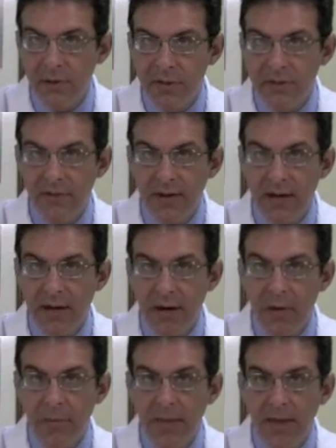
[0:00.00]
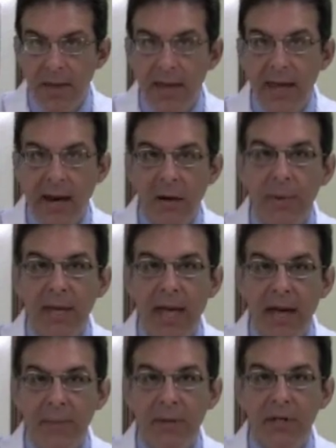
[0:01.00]
this video, and I'll be
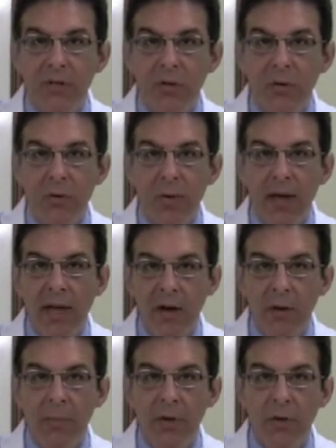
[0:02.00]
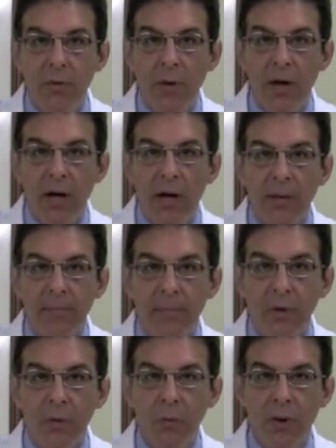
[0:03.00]
happy to help you
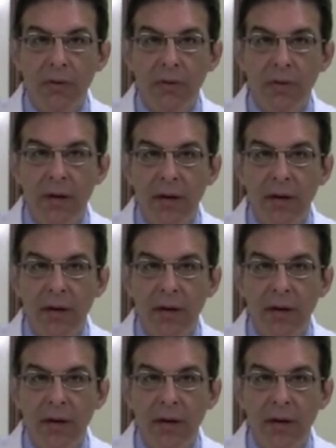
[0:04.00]
with